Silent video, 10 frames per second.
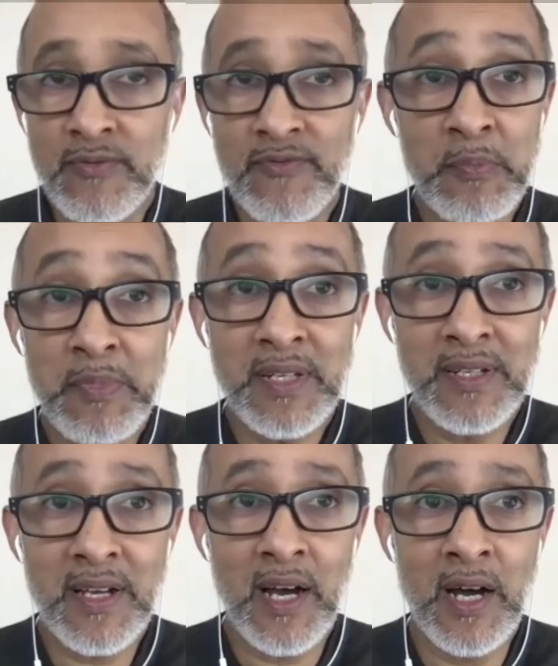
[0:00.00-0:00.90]
for
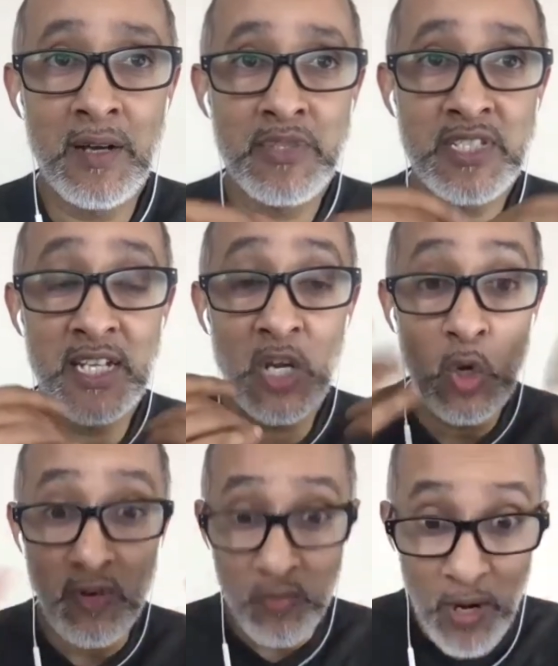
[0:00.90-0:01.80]
me, I'm seeing a lot
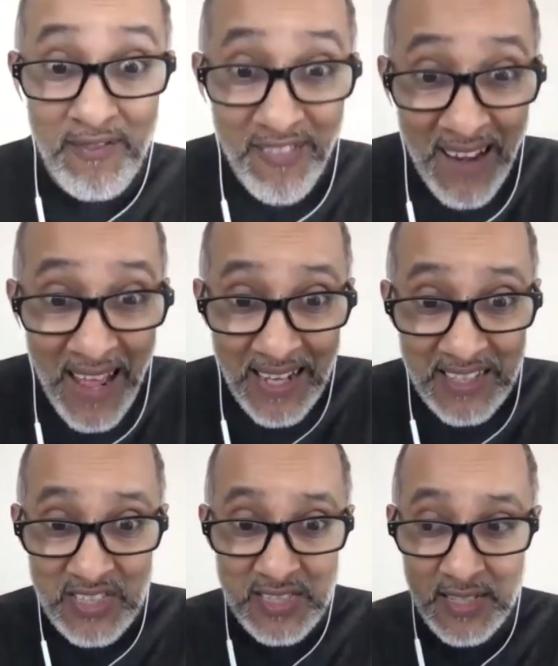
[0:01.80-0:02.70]
of red
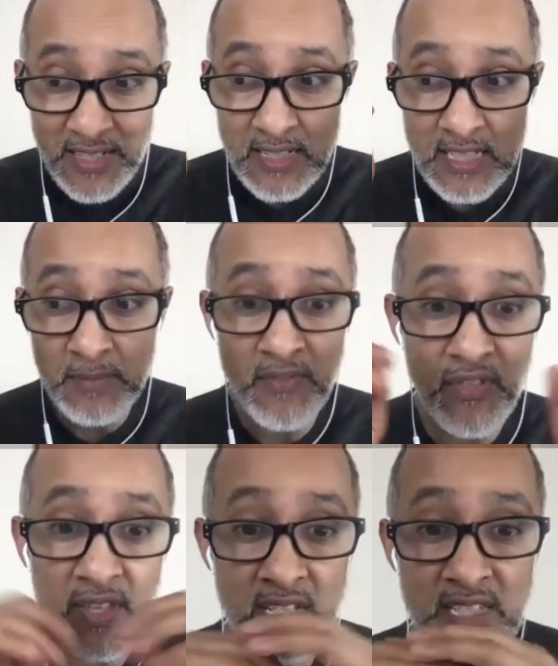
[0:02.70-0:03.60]
flags in some of the
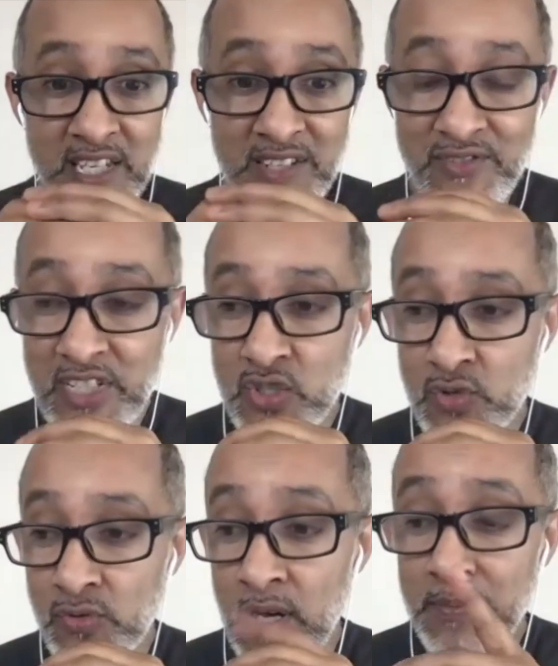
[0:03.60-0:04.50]
things that you've
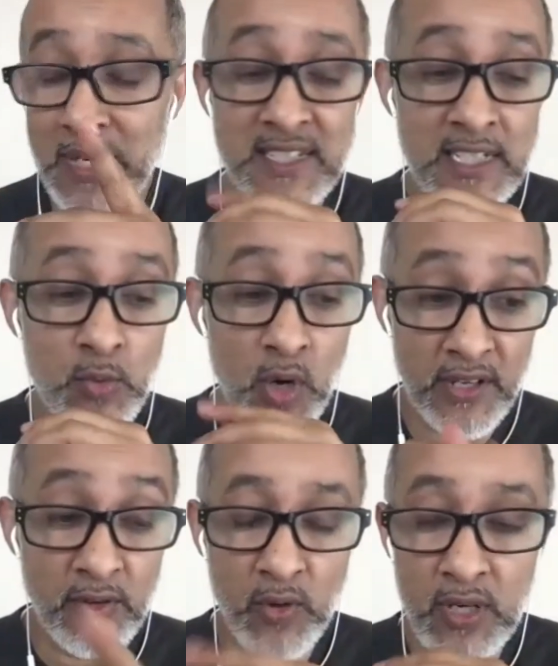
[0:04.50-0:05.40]
described. I'll tell you why.
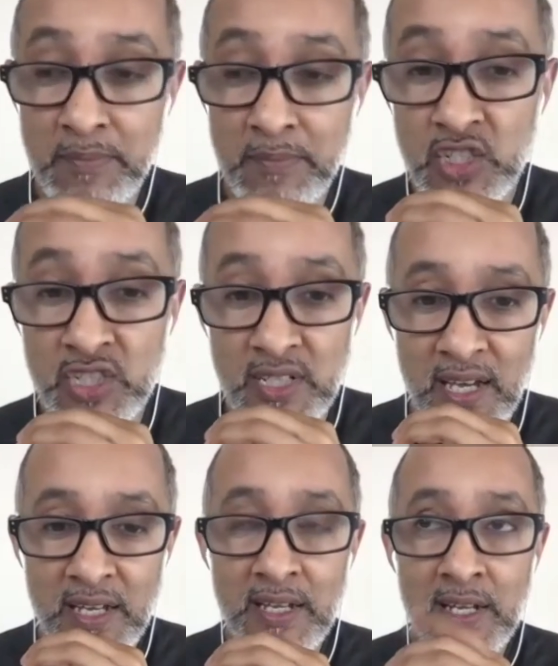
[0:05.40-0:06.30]
You already mentioned that
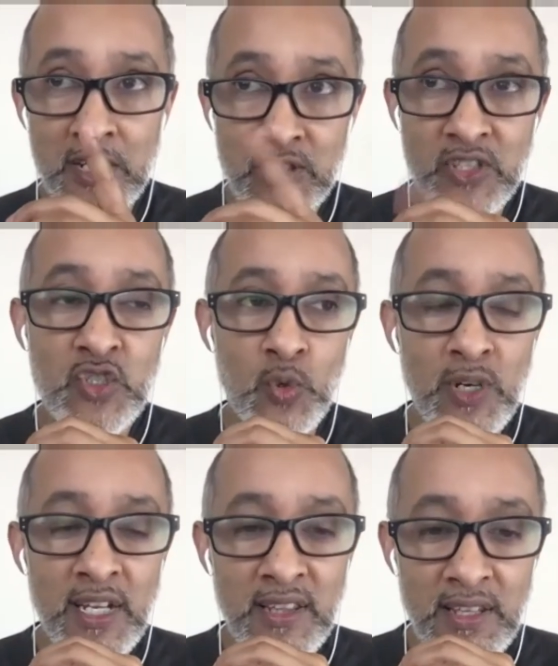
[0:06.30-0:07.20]
the
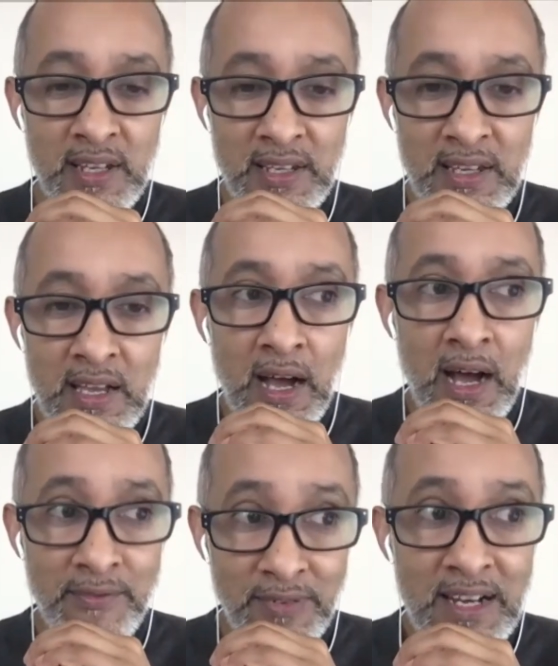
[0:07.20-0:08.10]
stalking thing.
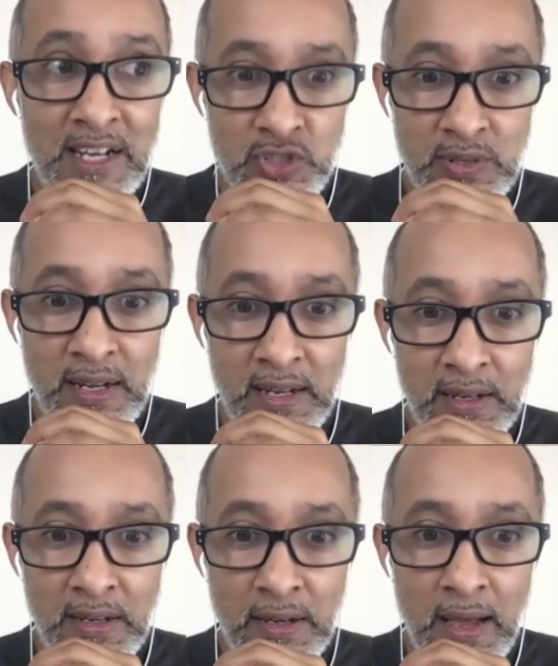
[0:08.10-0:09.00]
I've literally
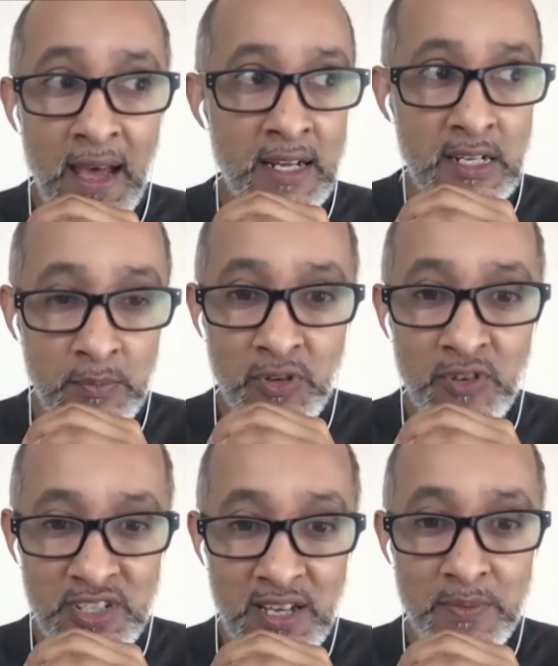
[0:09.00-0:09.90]
had a number of
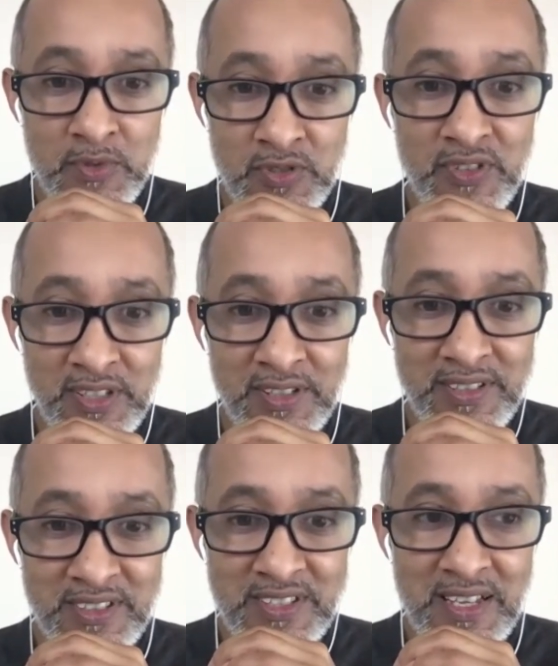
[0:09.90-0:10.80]
times over the
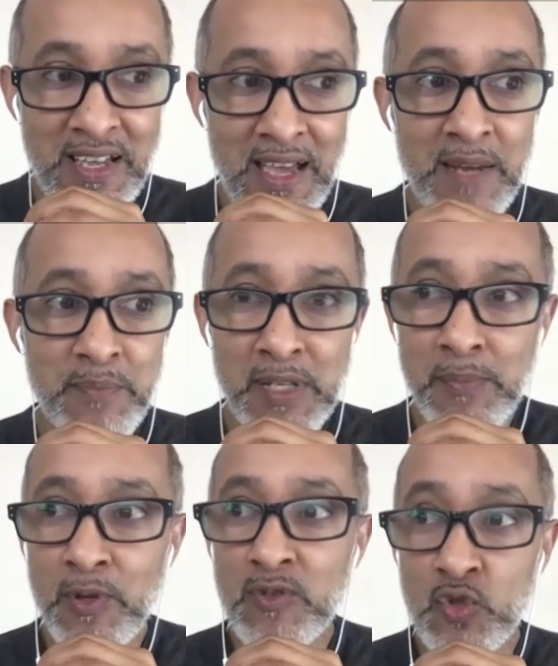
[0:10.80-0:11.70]
years had
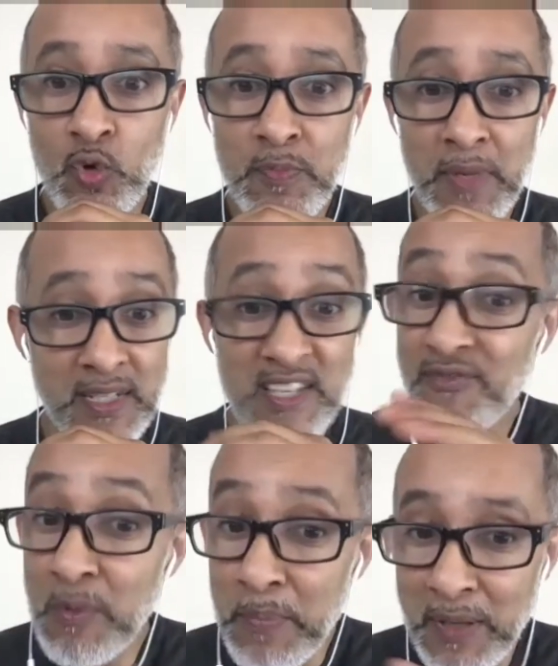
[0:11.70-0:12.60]
people stalk me,
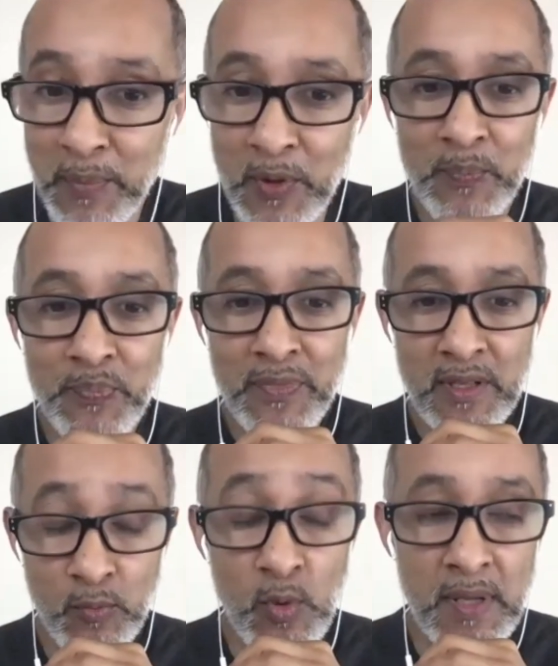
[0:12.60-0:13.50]
different people,
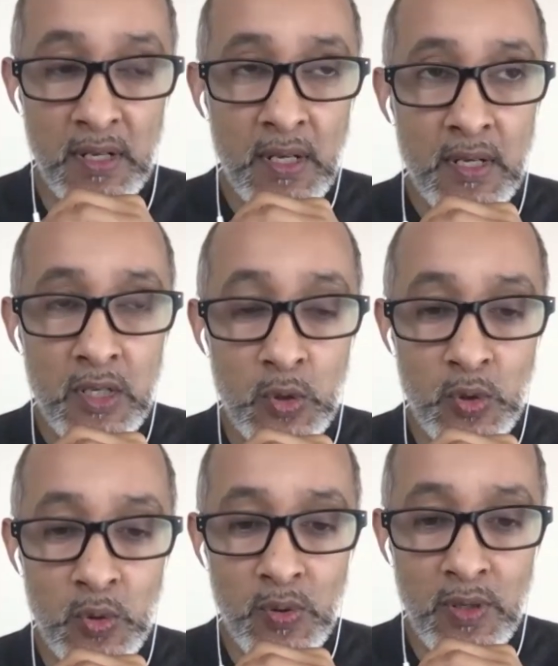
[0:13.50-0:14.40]
women
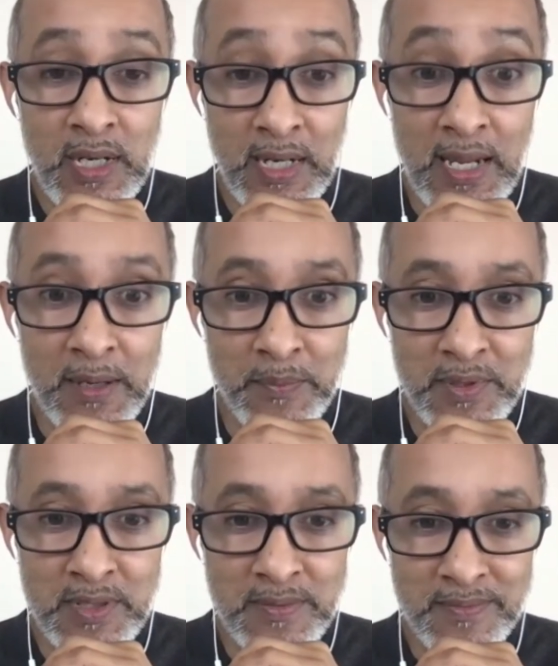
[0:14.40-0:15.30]
who claimed
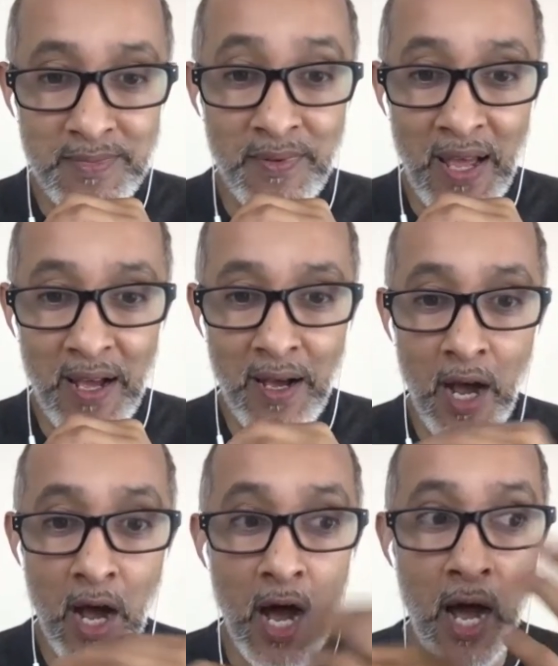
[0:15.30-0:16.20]
that
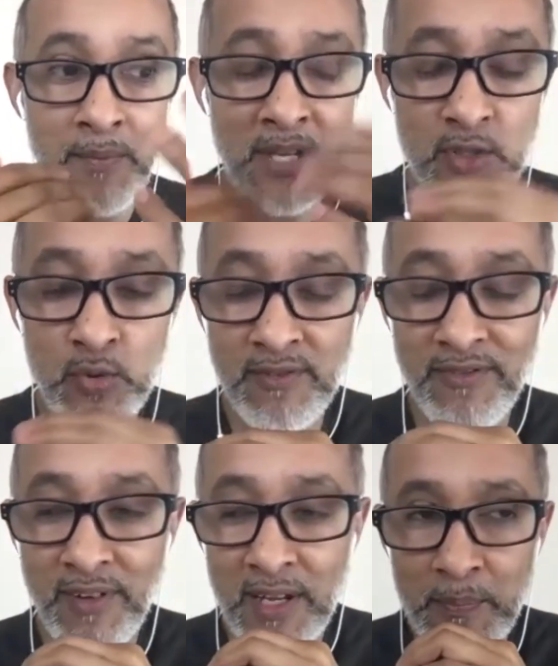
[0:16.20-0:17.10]
I'm their twin
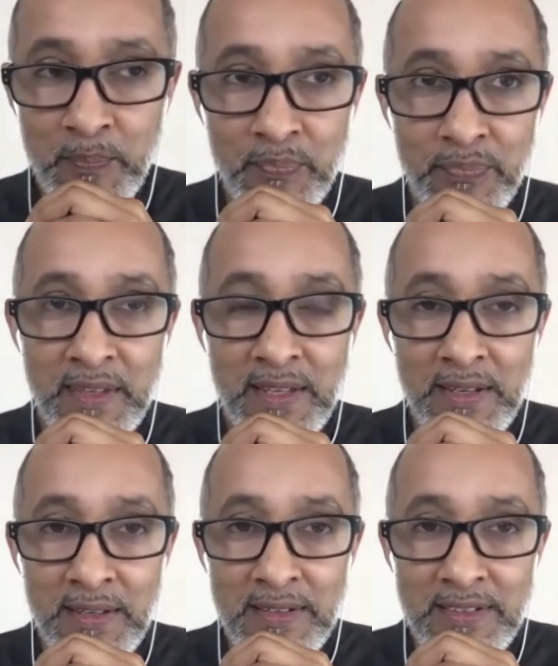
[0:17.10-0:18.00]
flame.
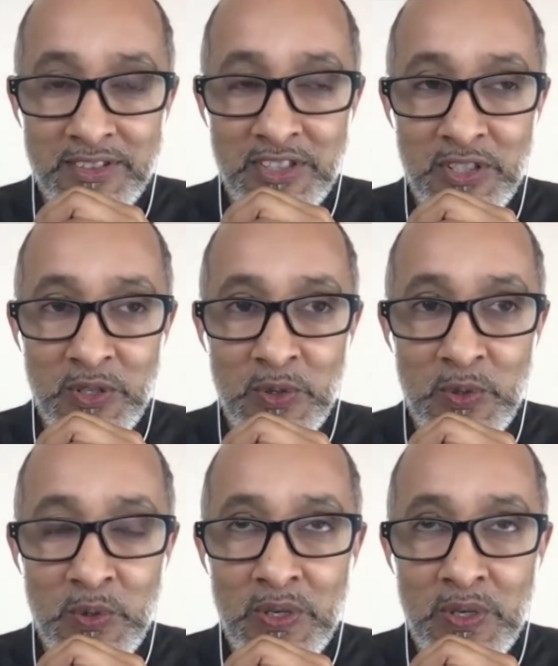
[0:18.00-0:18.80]
So